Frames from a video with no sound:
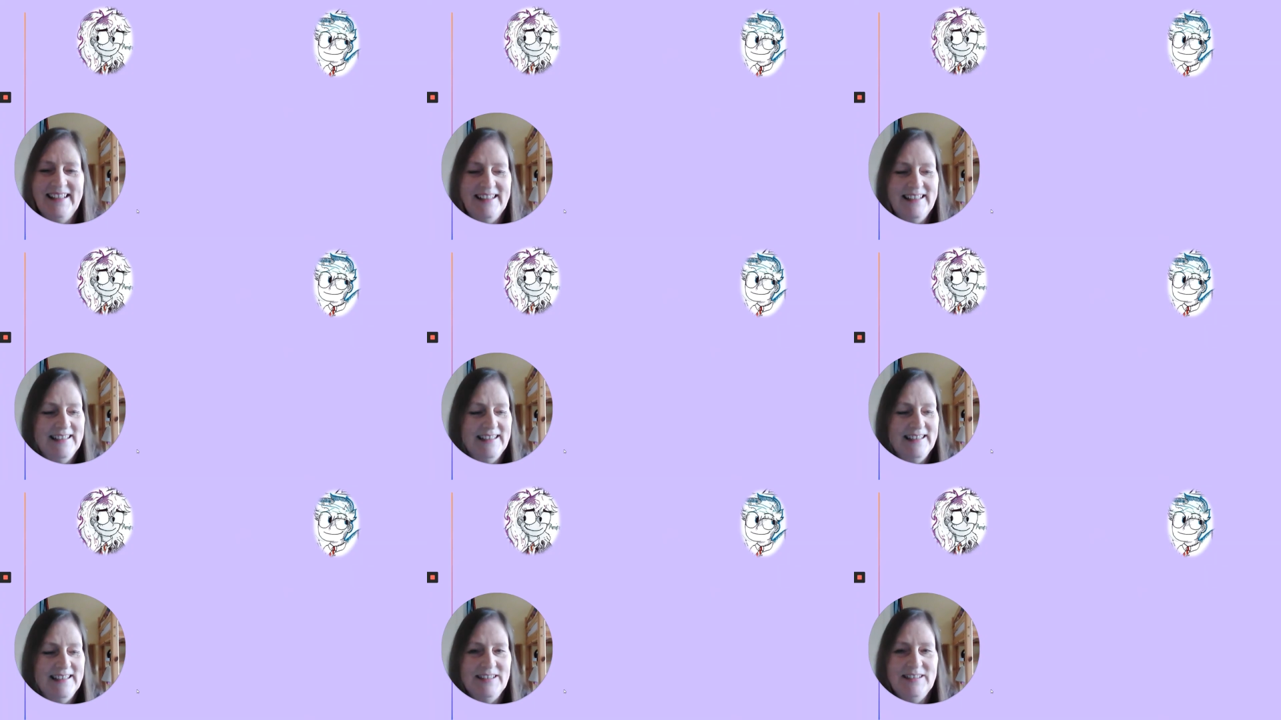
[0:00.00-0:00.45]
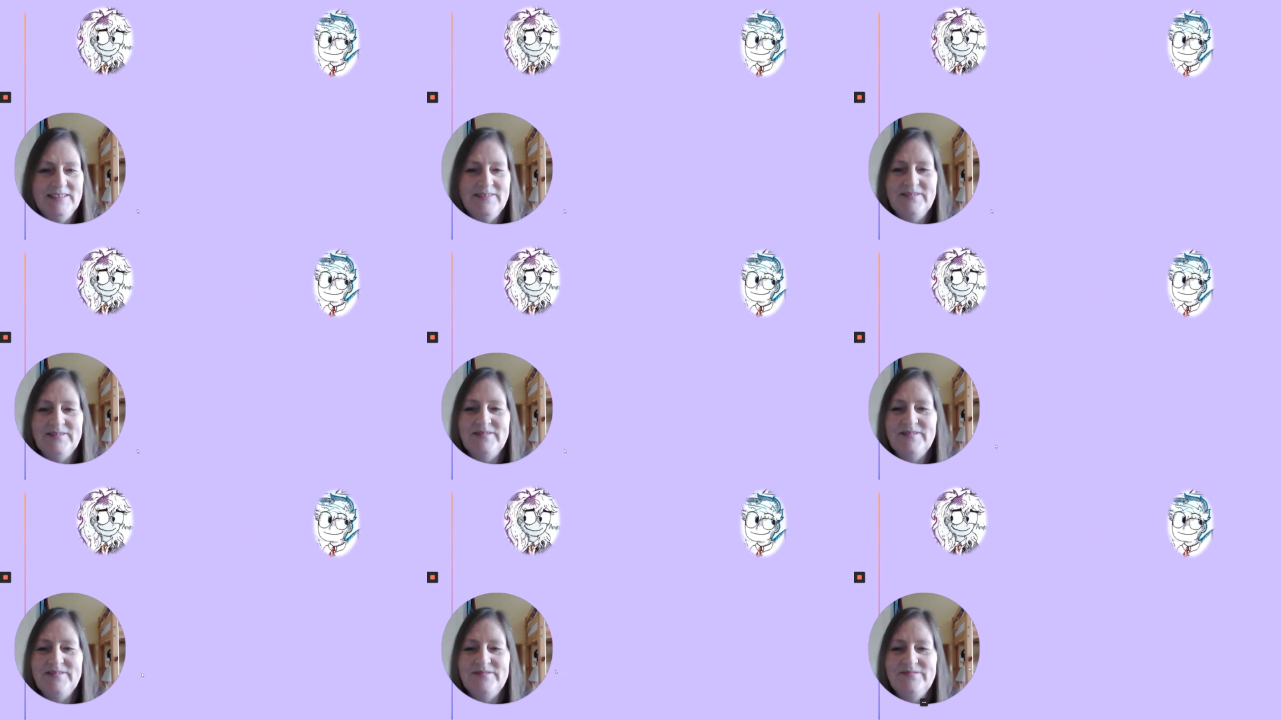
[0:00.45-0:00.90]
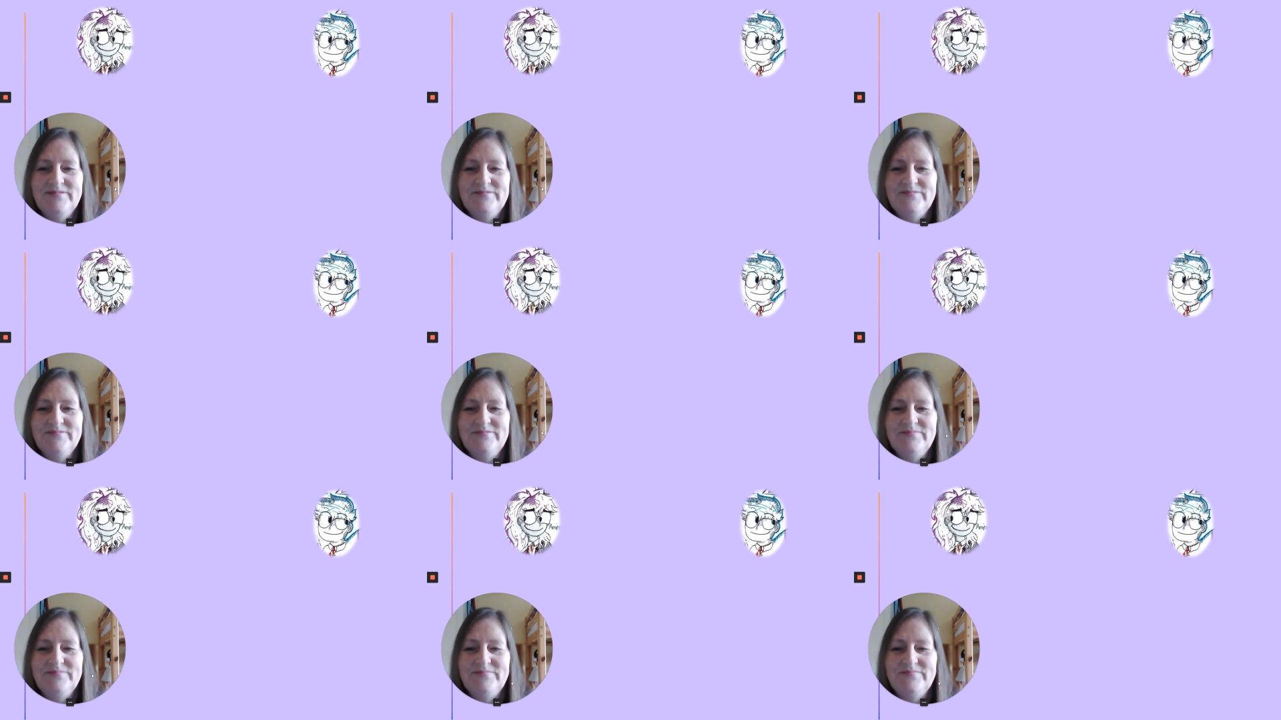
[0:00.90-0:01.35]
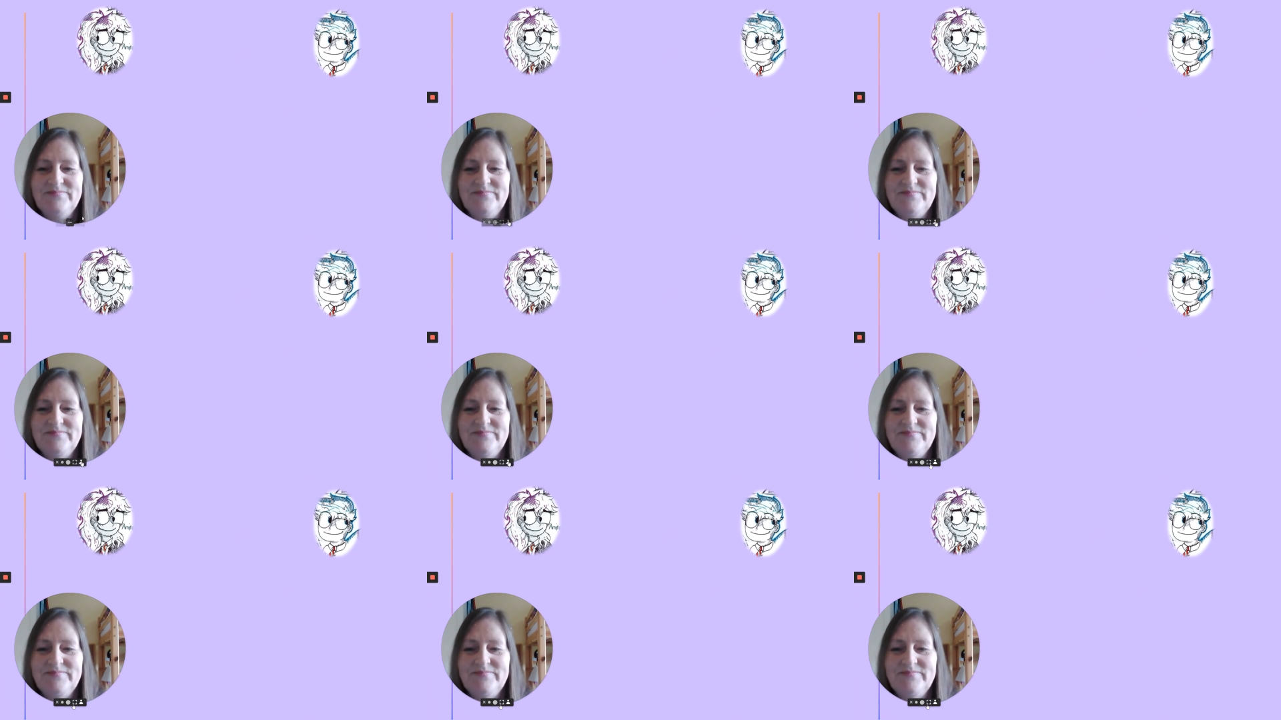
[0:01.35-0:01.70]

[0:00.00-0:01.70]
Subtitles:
(no one is talking)